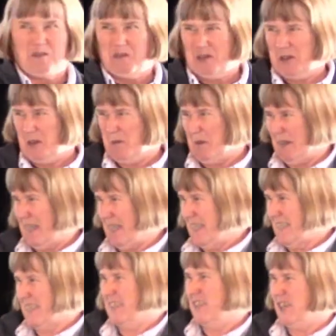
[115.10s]
foot, so I've been healing
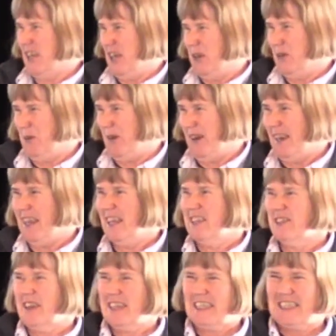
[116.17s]
since January.
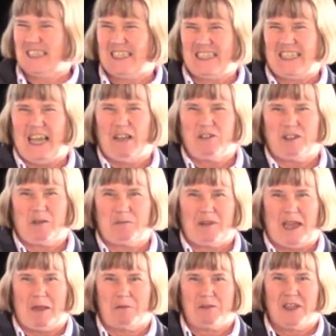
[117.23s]
So I need to sit down
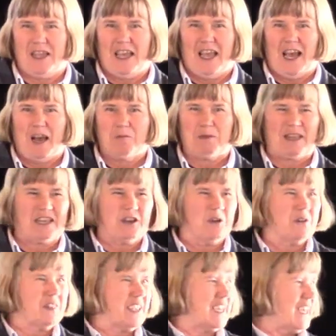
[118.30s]
sometimes. Uh, but I know
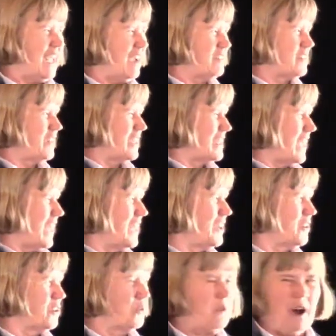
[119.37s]
that after I sat
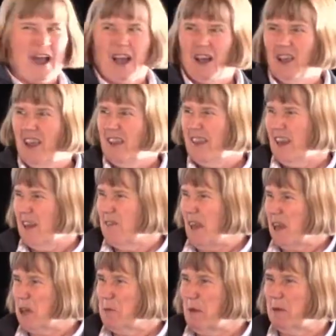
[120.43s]
here in a while that I'm not
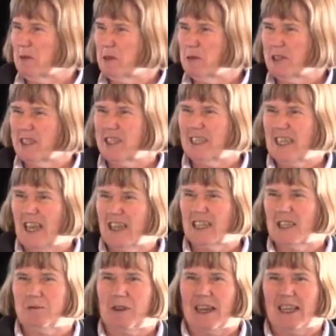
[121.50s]
going to be able to really sit down because
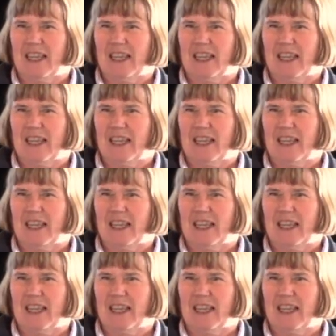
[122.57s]
I'm not